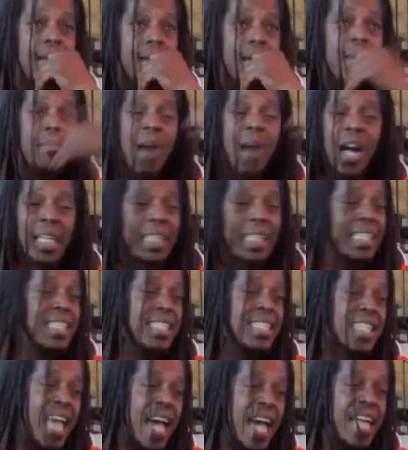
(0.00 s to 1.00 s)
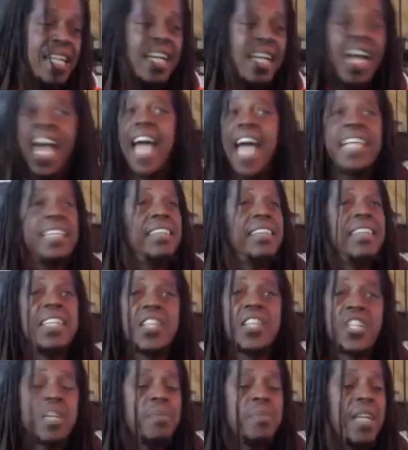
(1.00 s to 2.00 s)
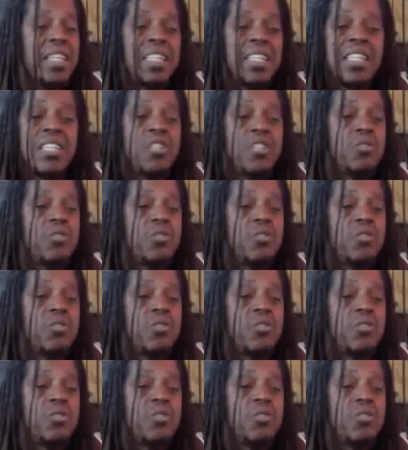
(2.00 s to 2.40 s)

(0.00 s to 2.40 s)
Marcus said, any leadership that teaches